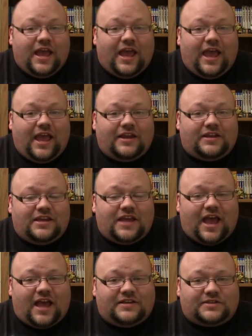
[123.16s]
and he
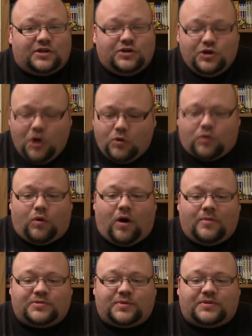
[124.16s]
has no
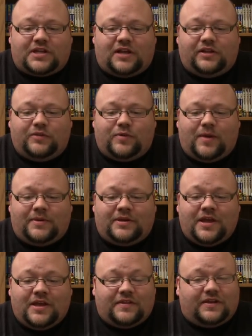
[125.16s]
qualms with telling
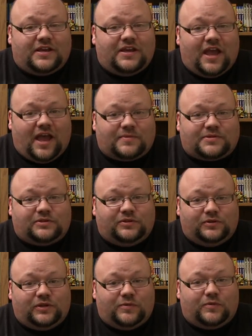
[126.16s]
women that he
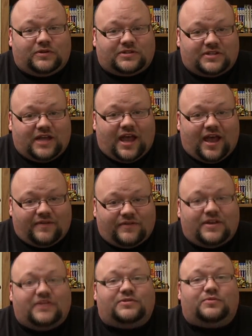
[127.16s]
absolutely wants to have
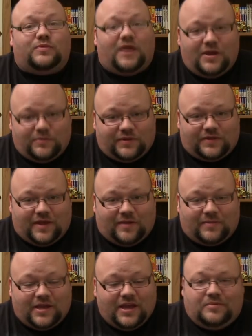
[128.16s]
his way with them.